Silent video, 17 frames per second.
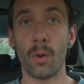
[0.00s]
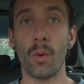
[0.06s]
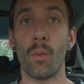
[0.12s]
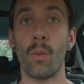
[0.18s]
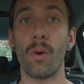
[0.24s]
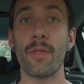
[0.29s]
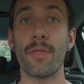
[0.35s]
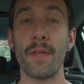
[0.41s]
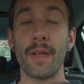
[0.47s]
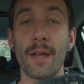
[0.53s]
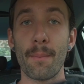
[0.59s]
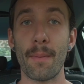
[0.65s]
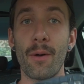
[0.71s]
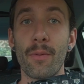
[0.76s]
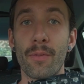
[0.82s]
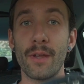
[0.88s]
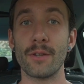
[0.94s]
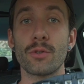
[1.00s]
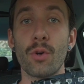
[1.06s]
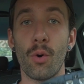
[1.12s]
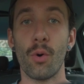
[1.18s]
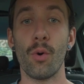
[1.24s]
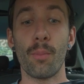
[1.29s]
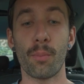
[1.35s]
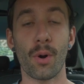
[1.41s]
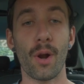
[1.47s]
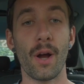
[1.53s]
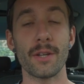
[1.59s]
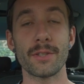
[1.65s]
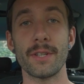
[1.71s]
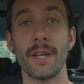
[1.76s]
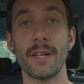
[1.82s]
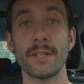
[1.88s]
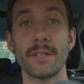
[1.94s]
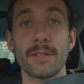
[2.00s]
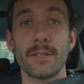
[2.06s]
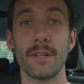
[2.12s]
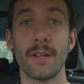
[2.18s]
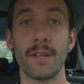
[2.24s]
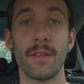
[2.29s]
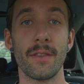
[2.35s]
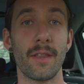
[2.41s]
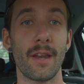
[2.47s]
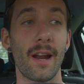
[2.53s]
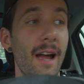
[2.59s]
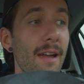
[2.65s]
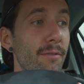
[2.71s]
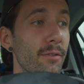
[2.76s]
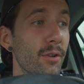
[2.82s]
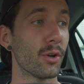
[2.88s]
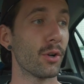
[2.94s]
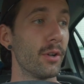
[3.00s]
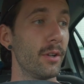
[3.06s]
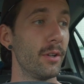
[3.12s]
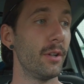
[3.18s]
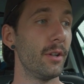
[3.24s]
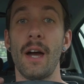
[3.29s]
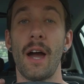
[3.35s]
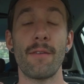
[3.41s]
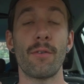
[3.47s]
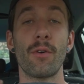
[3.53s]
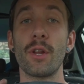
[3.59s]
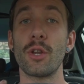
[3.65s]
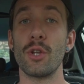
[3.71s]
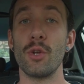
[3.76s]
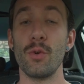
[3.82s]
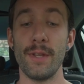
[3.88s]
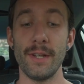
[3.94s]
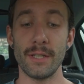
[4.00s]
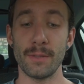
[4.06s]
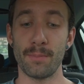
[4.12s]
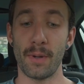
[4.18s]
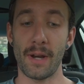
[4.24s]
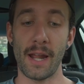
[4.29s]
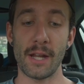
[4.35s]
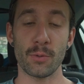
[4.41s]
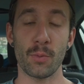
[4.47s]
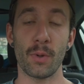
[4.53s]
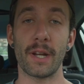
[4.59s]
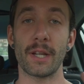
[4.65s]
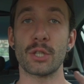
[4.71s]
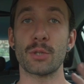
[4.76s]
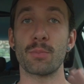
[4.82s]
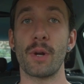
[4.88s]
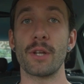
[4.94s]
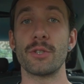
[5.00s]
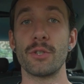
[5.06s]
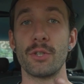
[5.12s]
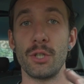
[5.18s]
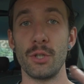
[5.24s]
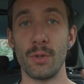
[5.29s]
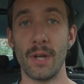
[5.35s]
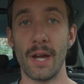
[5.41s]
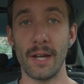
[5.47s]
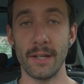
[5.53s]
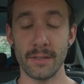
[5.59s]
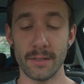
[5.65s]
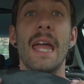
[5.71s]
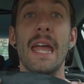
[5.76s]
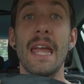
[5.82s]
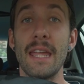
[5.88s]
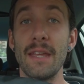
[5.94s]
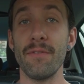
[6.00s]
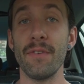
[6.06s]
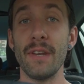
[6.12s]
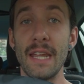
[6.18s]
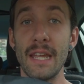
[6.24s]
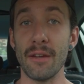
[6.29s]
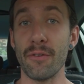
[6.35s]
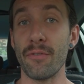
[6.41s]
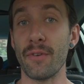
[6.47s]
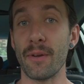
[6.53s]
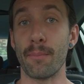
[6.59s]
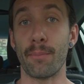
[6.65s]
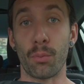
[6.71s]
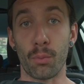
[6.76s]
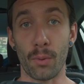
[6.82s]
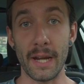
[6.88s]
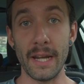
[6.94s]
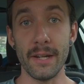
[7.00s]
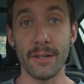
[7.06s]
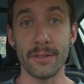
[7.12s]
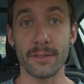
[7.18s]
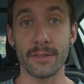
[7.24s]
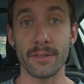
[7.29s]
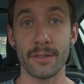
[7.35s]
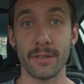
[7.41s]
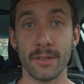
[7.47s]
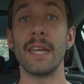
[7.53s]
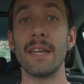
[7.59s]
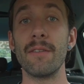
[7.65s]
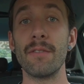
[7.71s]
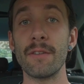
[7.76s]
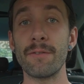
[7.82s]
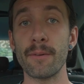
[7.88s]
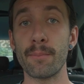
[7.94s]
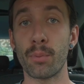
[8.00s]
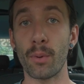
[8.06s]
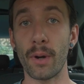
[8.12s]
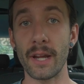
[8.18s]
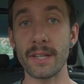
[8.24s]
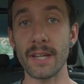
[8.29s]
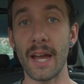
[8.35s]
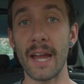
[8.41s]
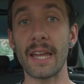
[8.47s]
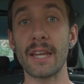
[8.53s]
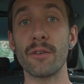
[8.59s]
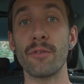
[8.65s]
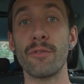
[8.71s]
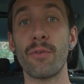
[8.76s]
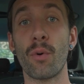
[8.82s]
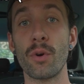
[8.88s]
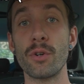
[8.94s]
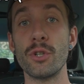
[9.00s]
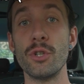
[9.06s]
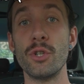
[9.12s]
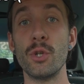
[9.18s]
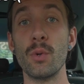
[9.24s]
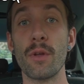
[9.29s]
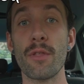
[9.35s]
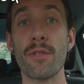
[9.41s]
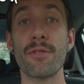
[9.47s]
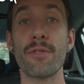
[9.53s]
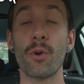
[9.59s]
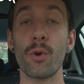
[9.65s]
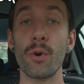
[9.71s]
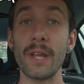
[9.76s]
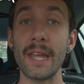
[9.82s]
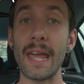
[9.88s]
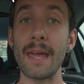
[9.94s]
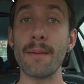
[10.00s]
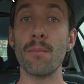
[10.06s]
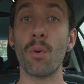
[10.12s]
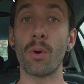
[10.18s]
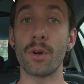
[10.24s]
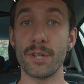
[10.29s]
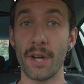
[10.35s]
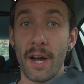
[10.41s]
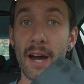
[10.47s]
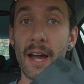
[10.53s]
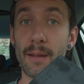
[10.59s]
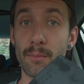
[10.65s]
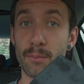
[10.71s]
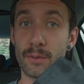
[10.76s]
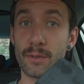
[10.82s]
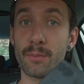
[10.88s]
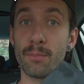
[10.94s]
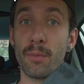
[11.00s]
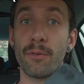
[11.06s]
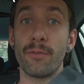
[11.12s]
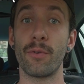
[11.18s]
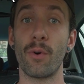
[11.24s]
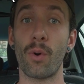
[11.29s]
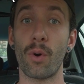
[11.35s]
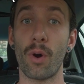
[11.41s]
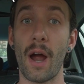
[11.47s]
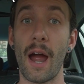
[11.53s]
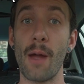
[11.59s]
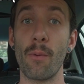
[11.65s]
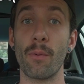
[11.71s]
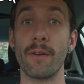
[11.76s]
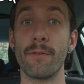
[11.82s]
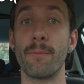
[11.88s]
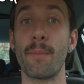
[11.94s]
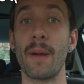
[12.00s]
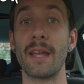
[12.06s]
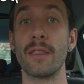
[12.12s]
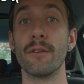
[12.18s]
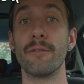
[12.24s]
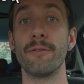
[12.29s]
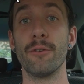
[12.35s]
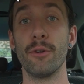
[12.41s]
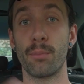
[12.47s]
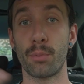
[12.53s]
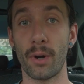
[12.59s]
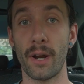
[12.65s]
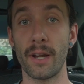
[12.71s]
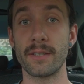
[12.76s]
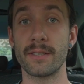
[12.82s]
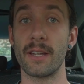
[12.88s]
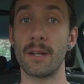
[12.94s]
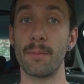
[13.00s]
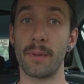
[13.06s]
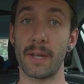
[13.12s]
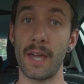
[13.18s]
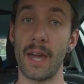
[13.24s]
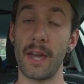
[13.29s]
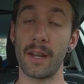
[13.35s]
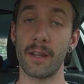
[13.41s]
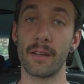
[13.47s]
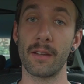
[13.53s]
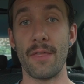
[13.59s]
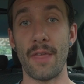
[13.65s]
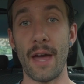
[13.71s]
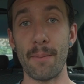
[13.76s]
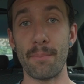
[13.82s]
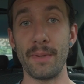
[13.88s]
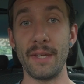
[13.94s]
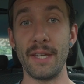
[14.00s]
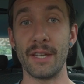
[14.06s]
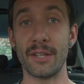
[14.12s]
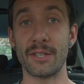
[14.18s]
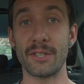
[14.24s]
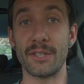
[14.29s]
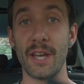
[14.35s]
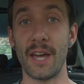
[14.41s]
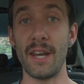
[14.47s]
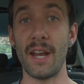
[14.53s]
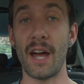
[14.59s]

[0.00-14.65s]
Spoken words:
One thing about this whole process that I've learned, I've already knew this, but I just want to express it to you guys. Even if it breaks, I can afford to do it 38 more times before I would have paid the full price at a mechanic. That being said,